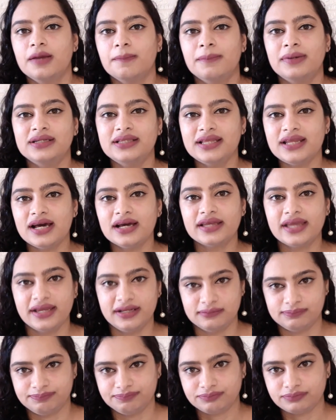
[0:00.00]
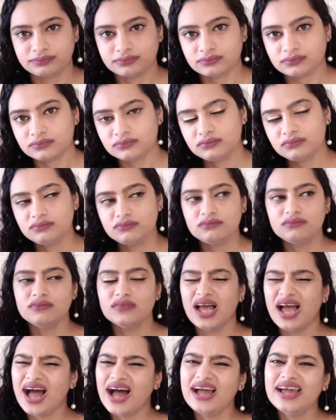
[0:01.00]
But then again,
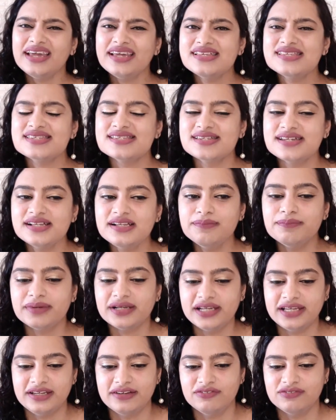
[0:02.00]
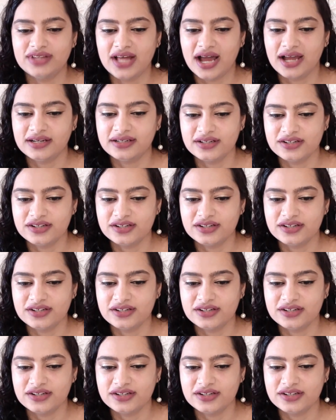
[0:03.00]
I still believe that